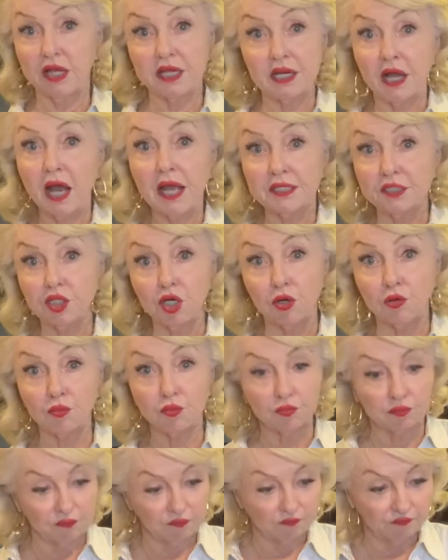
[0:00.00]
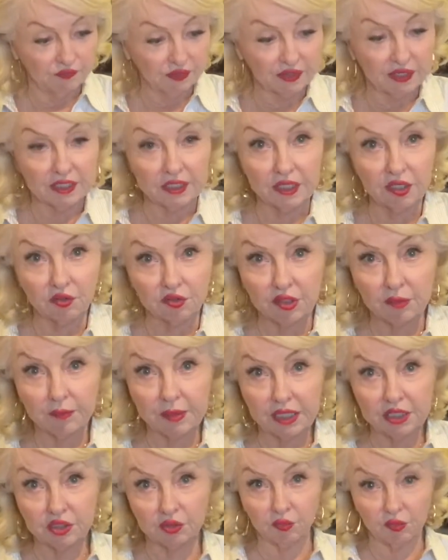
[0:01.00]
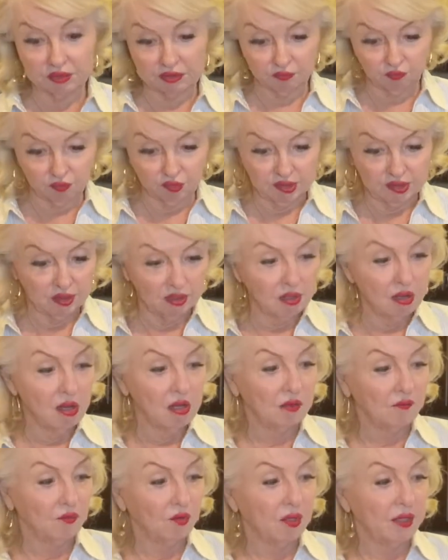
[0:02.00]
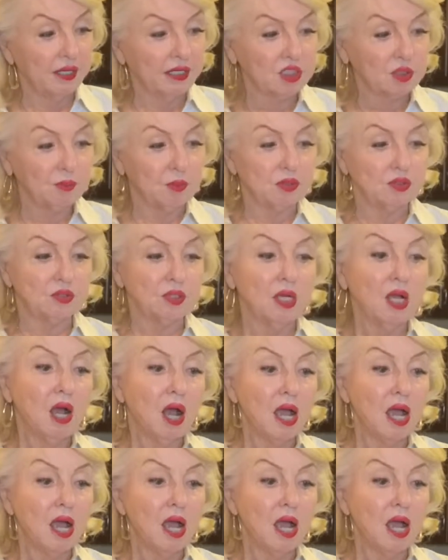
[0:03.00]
and I know very little compared to what real olive oil experts.